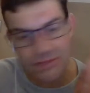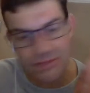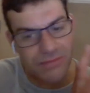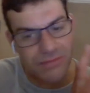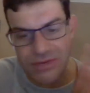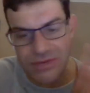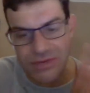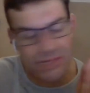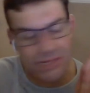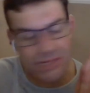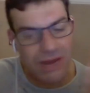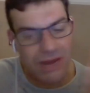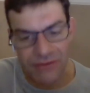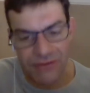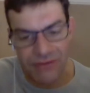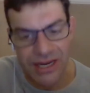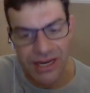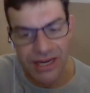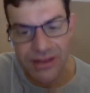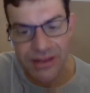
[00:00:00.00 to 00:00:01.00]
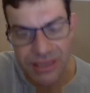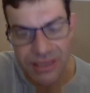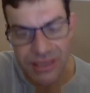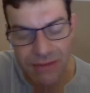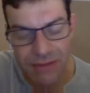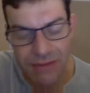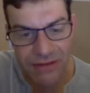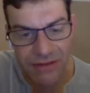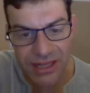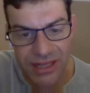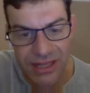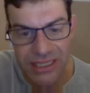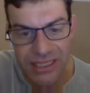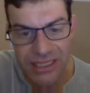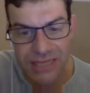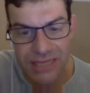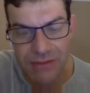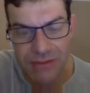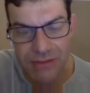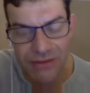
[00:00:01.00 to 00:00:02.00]
Some lovely things there,
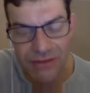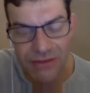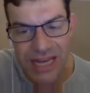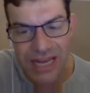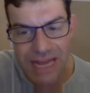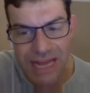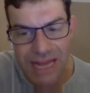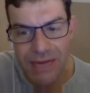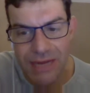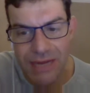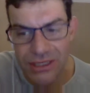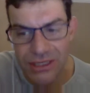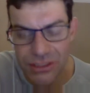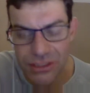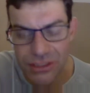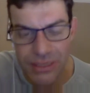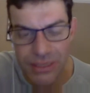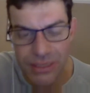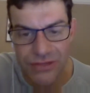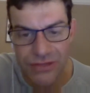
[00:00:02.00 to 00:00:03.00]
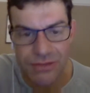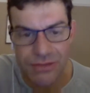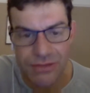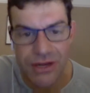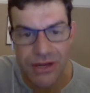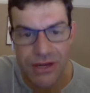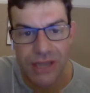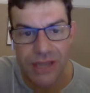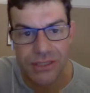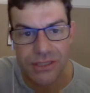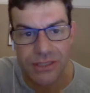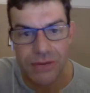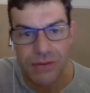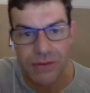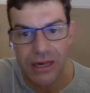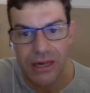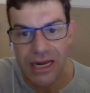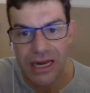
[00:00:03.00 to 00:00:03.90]
some lovely emails and tweets from you guys as well.